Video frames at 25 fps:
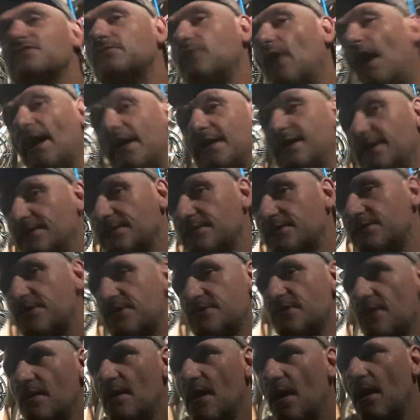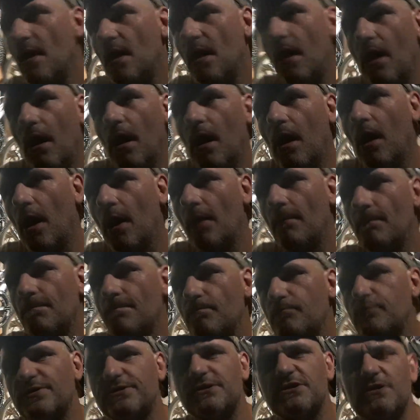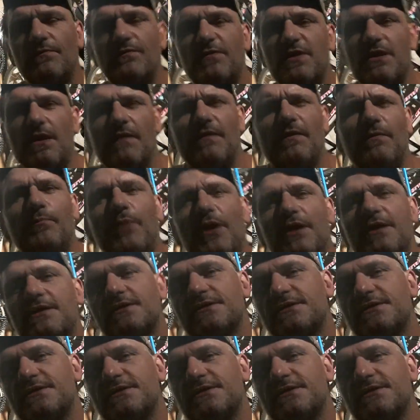lights, but something on the bike